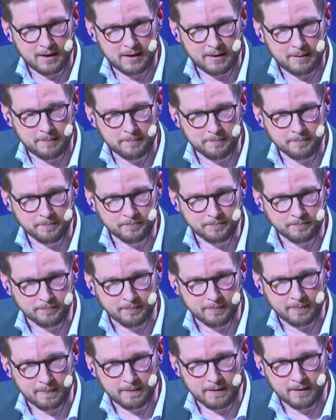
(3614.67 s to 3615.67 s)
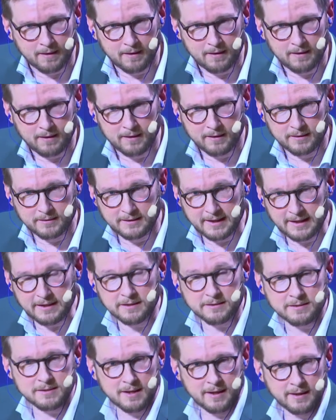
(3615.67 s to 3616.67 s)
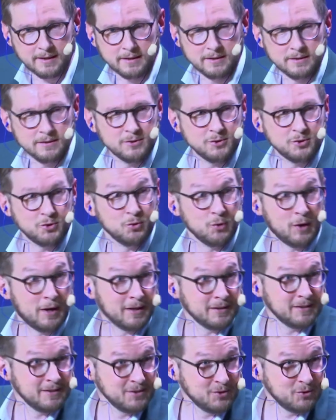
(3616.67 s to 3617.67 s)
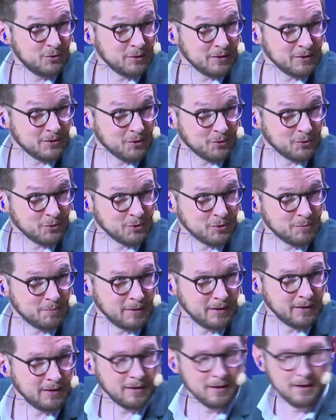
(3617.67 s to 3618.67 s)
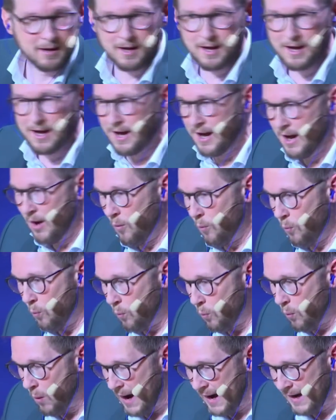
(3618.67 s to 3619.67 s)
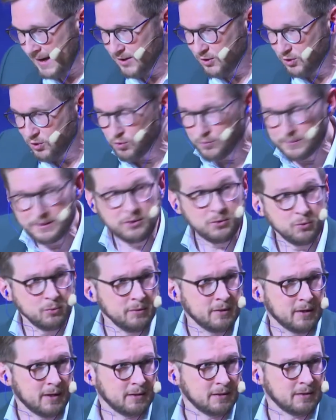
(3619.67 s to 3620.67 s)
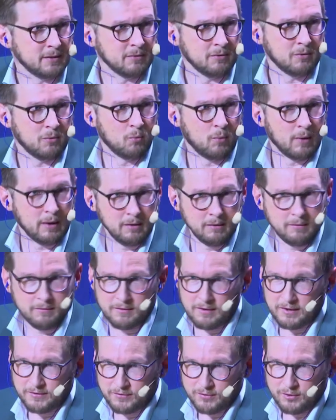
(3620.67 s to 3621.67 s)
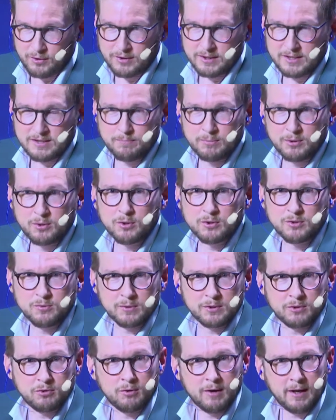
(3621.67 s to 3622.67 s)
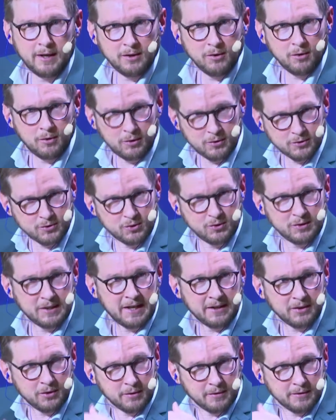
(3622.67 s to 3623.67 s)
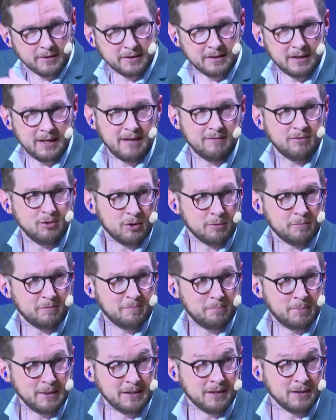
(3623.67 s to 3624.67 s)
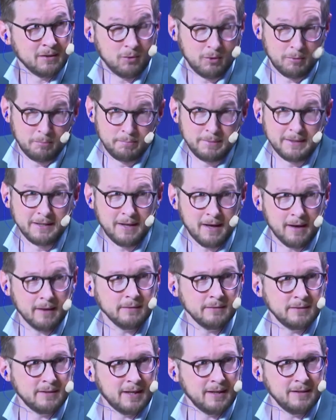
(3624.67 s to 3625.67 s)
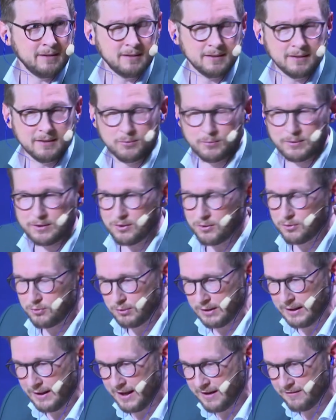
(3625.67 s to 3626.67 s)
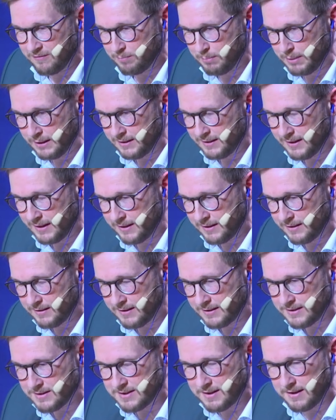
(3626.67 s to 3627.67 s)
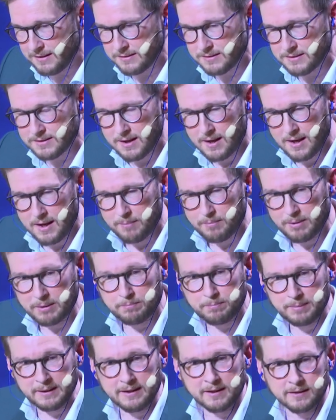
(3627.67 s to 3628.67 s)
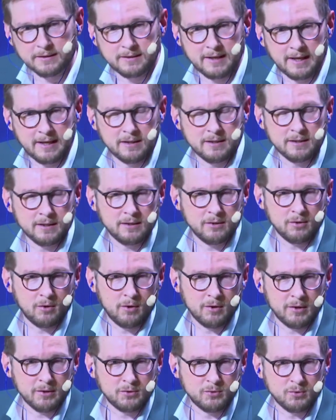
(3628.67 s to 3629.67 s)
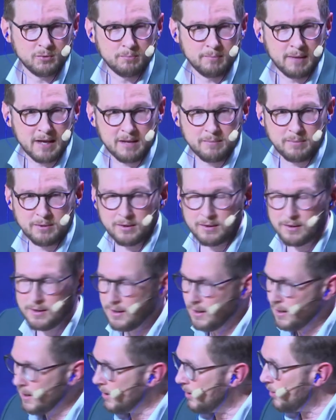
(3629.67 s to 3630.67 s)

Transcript: um, uh, data science to art history, so to speak. Why do we do that? Well, at first, because we're trying also to get on that level of big or bigger data. We don't really have big data in that sense, but bigger data in order to maybe